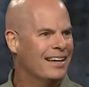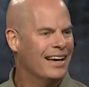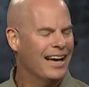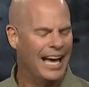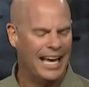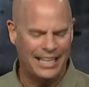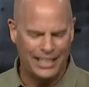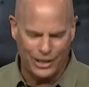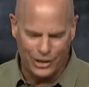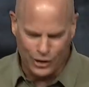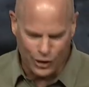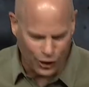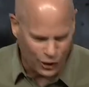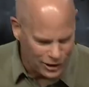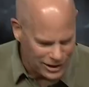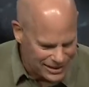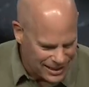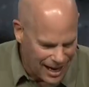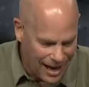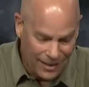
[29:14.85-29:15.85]
and
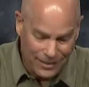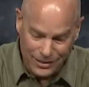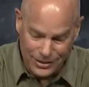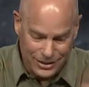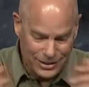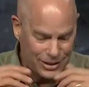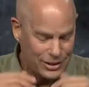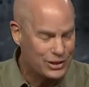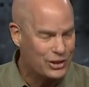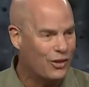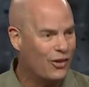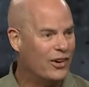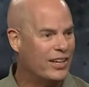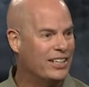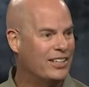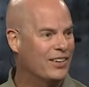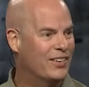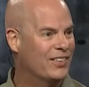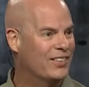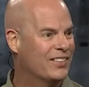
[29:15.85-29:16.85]
encourage others to join
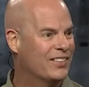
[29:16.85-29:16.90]
you.